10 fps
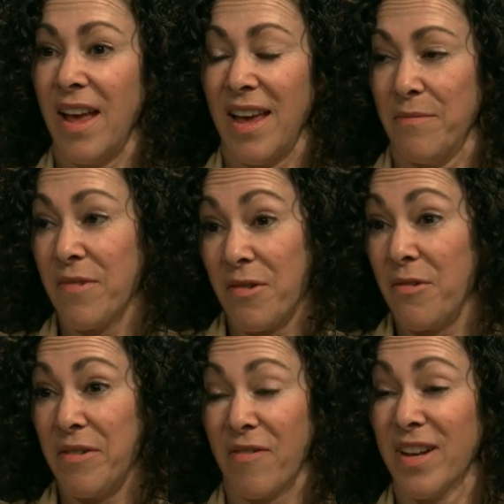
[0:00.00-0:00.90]
and
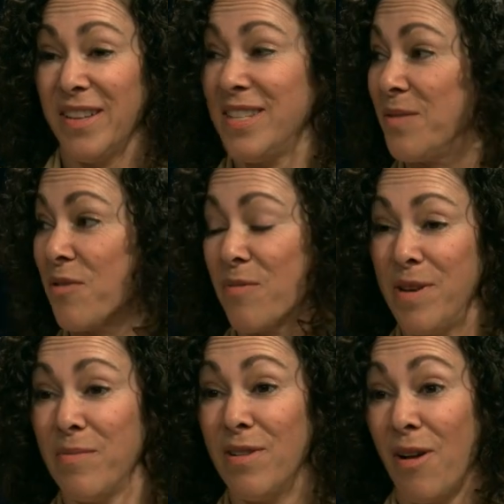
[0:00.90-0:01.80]
quite frankly support
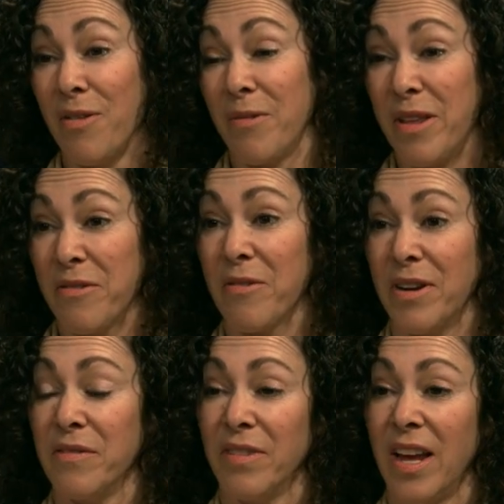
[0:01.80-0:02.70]
people all the way through
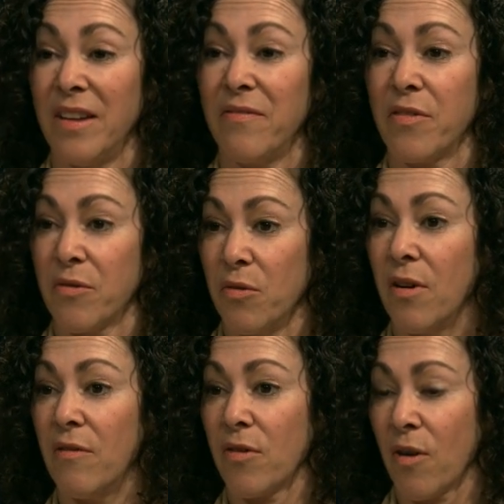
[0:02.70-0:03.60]
end of life through
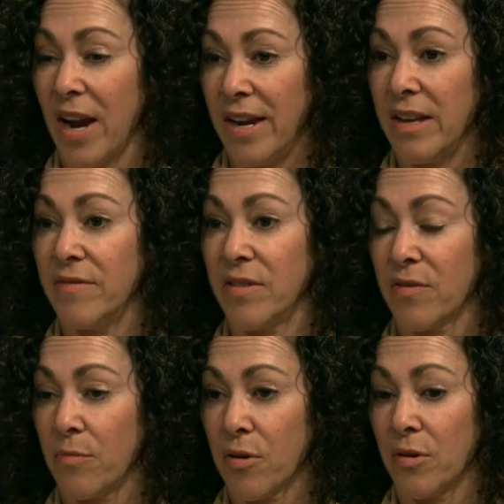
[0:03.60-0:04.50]
okay. a variety of
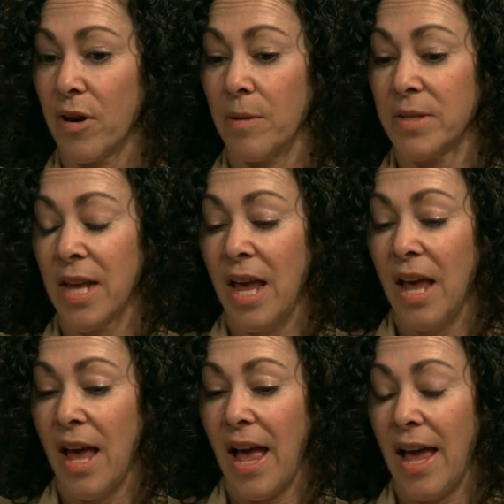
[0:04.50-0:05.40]
different mm -hmm. programs
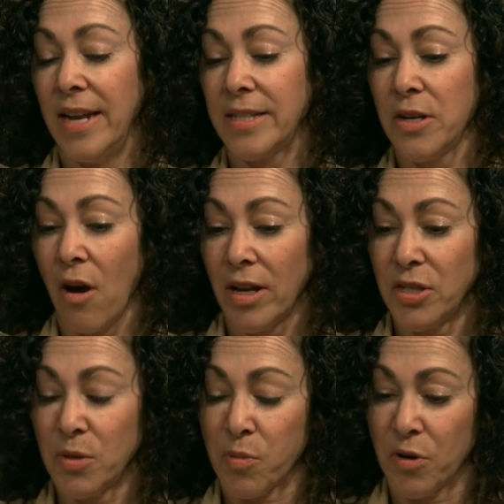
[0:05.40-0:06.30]
right. and it's not
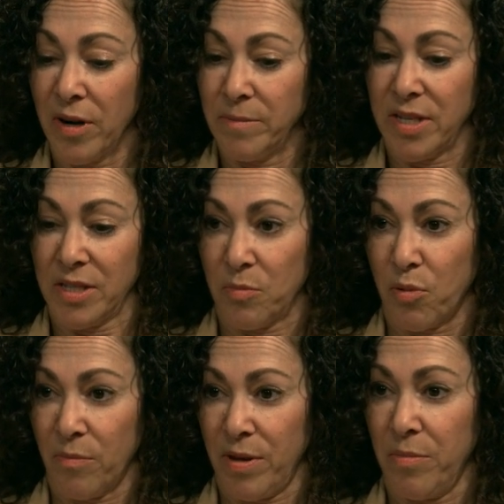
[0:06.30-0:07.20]
just programs that
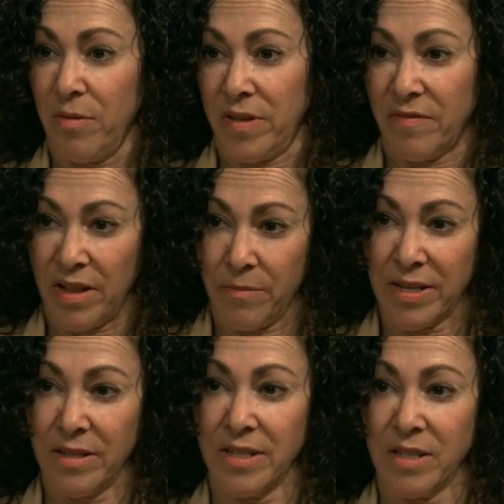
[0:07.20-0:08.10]
support people with
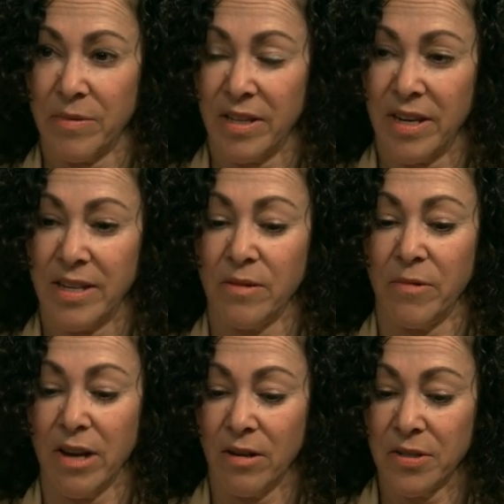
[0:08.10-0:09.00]
developmental disabilities
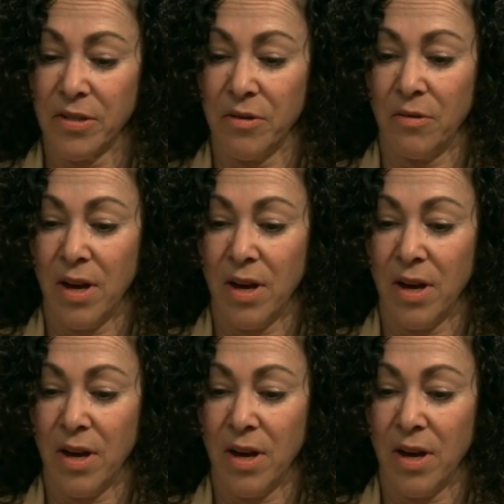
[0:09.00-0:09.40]
we also